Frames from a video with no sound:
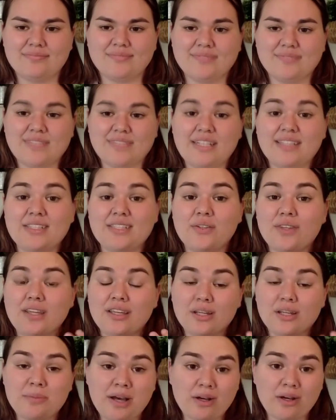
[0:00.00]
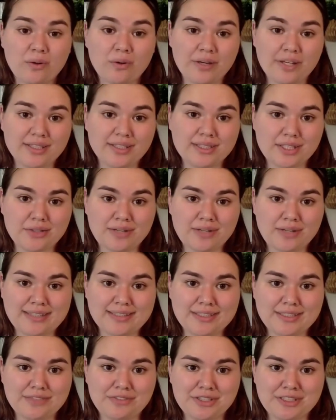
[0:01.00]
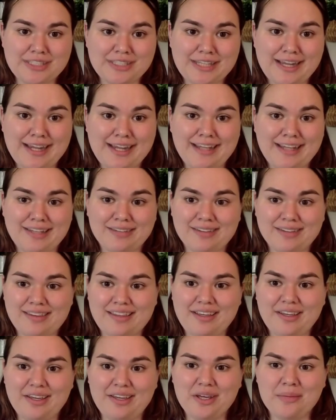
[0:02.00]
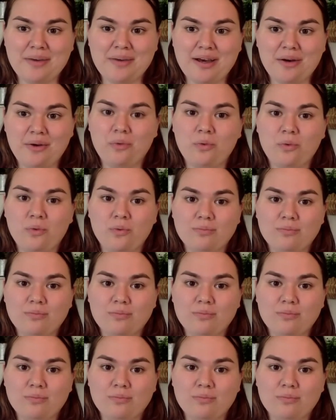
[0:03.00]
as you think about going into the rest of your day, thinking about